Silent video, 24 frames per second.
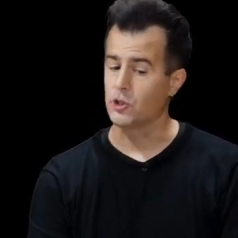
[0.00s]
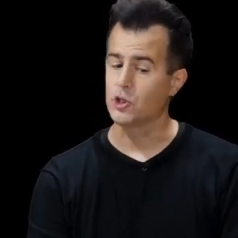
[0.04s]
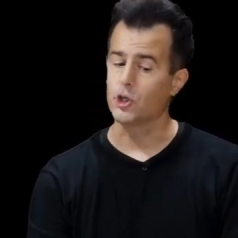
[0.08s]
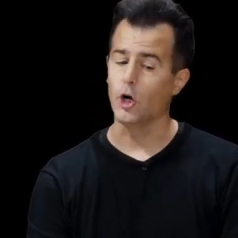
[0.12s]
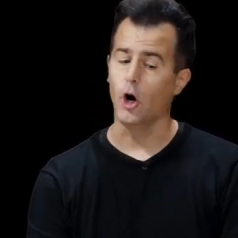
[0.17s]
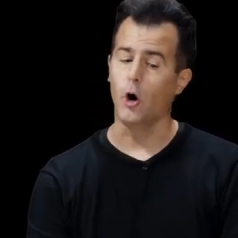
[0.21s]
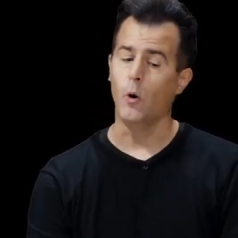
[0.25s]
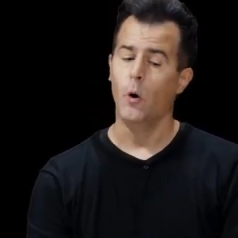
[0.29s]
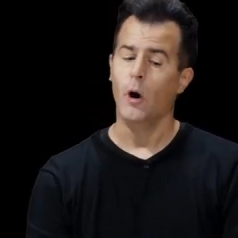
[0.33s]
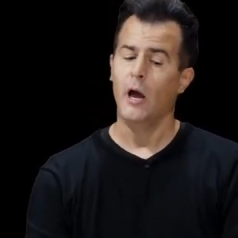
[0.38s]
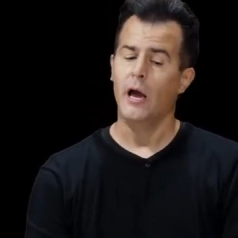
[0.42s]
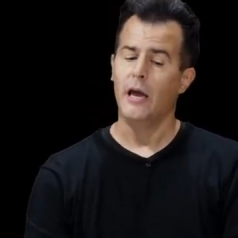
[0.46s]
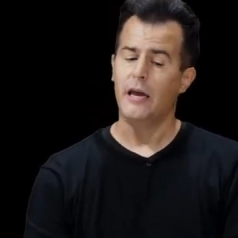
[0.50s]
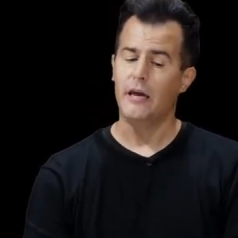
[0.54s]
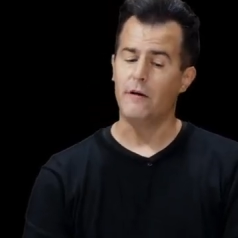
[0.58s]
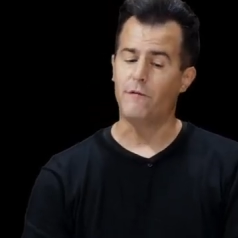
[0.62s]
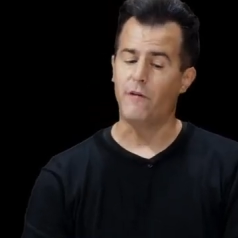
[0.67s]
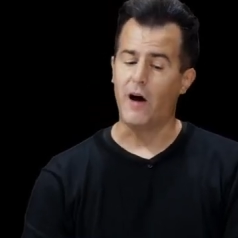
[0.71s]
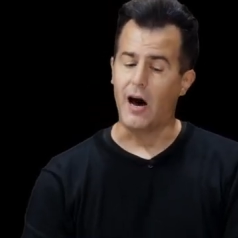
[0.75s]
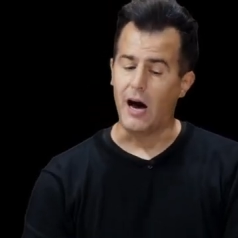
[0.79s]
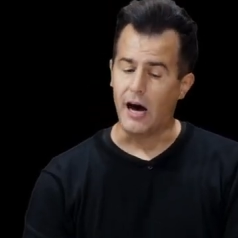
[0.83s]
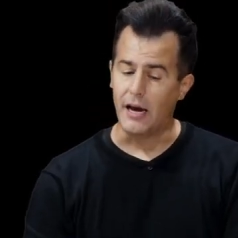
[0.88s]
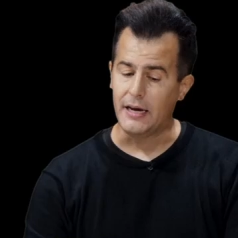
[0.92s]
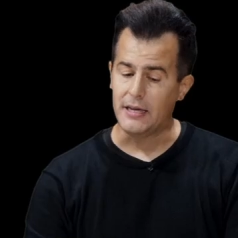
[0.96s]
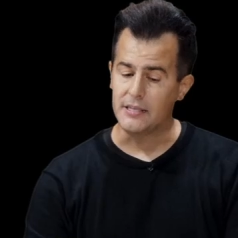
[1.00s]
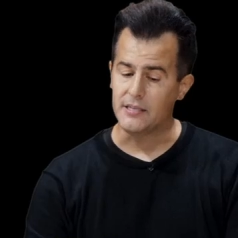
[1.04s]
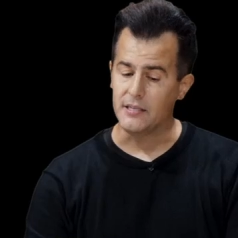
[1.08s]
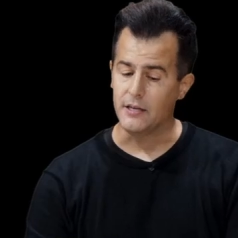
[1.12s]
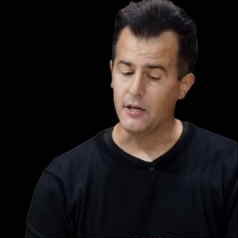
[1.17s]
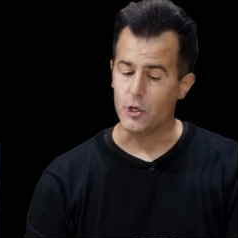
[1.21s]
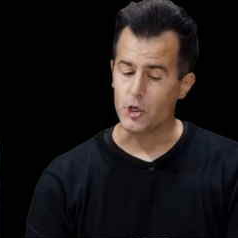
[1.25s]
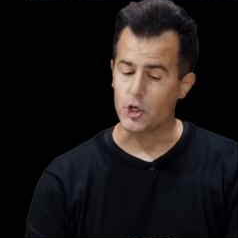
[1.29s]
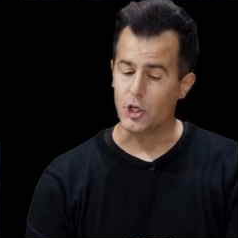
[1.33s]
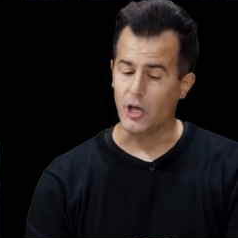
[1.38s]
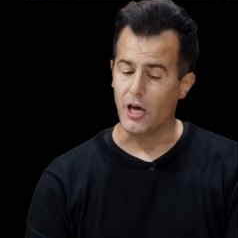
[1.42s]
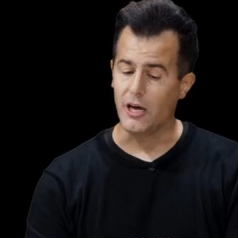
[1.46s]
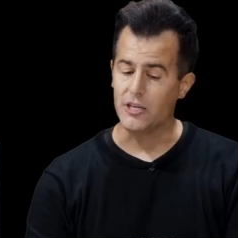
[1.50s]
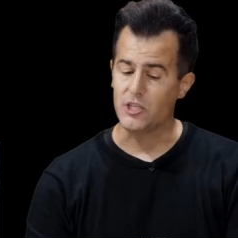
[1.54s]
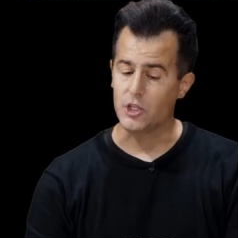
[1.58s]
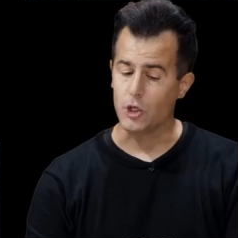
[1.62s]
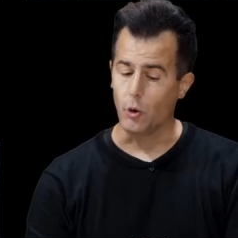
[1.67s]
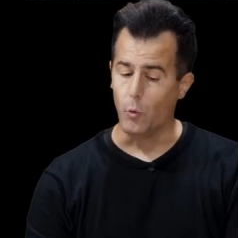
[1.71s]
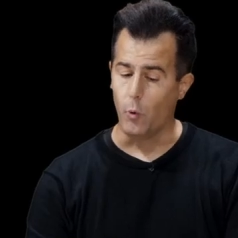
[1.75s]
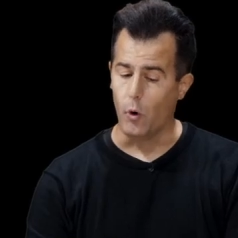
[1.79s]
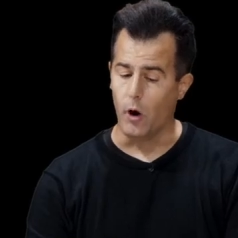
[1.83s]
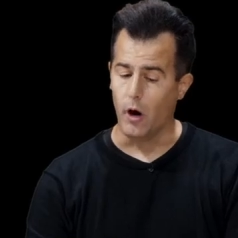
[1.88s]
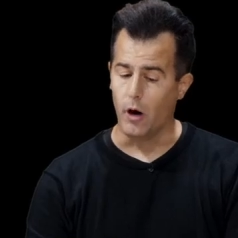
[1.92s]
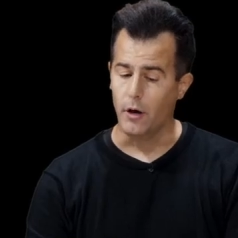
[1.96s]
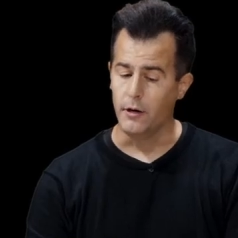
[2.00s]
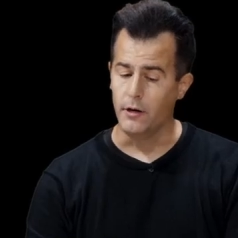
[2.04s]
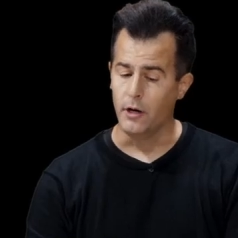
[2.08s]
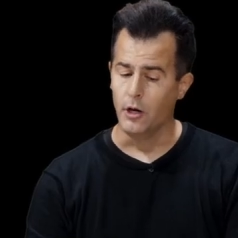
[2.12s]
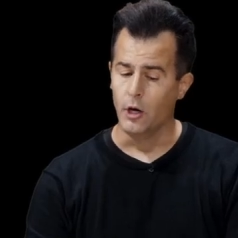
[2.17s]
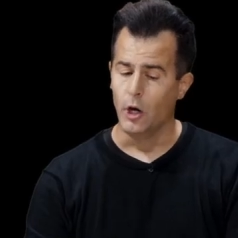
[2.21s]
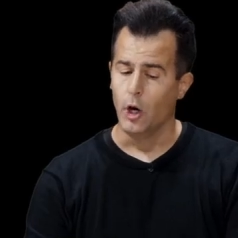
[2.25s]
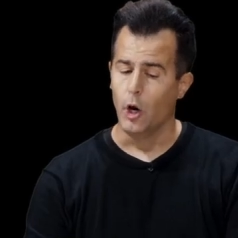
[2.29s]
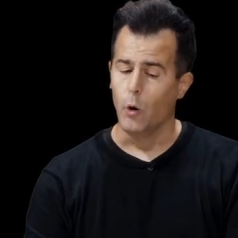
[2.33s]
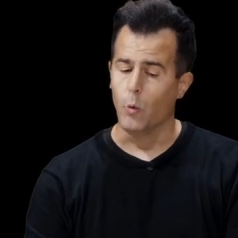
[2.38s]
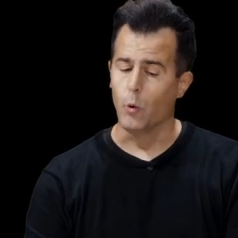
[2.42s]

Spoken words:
So if I is initialized to 1,